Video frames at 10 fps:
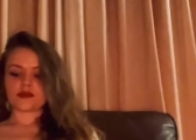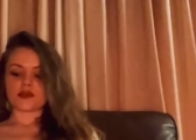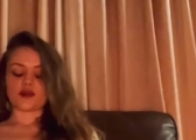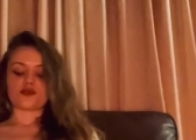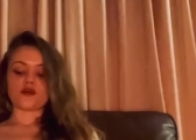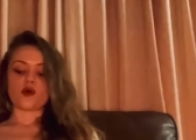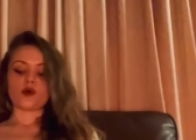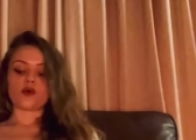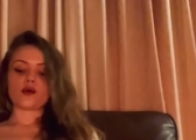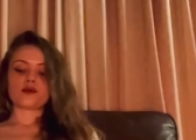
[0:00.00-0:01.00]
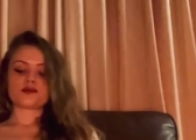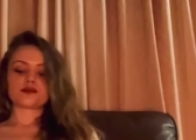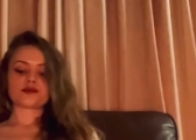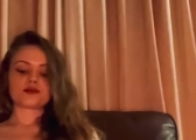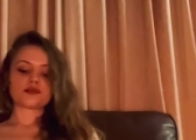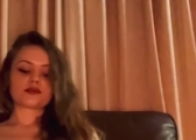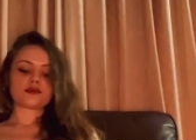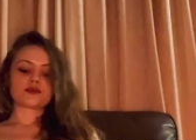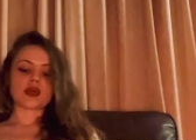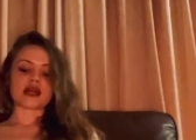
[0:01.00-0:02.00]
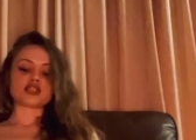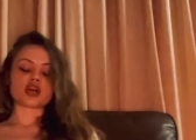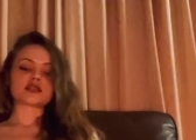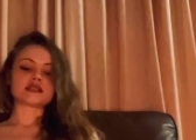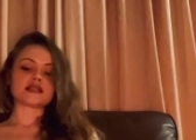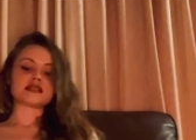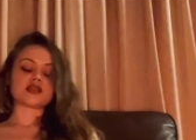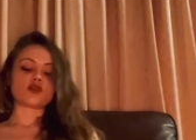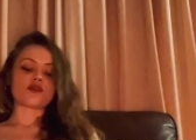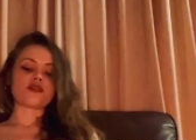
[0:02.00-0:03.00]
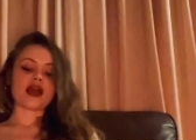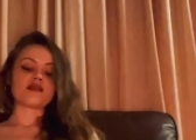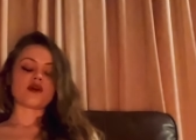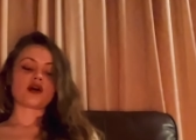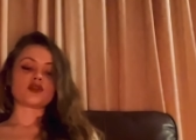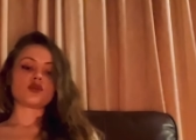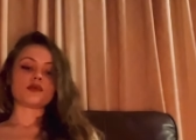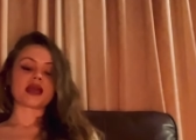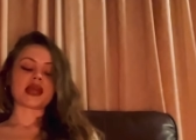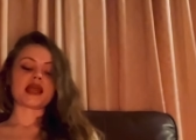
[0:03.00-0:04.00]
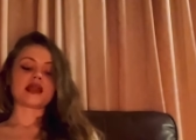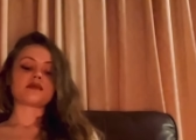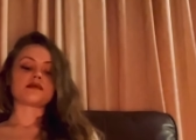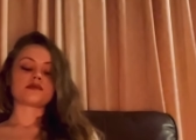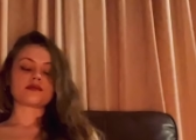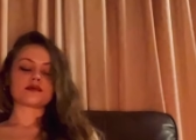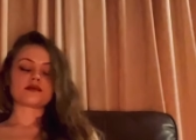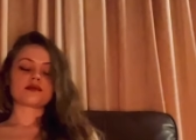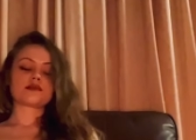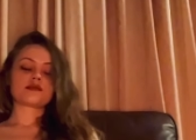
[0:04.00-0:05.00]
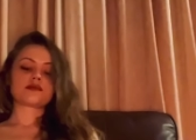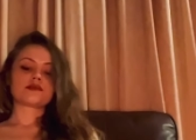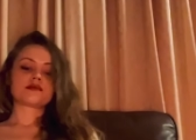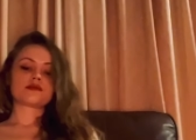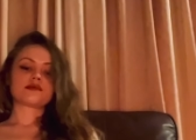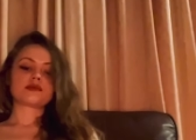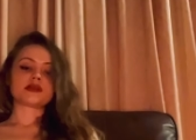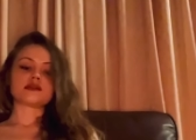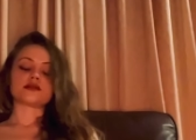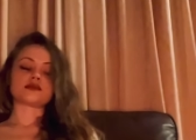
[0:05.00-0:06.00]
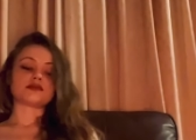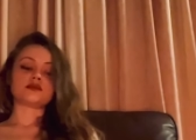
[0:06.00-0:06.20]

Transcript: The Fool and justice in your favour, new beginning. Ew.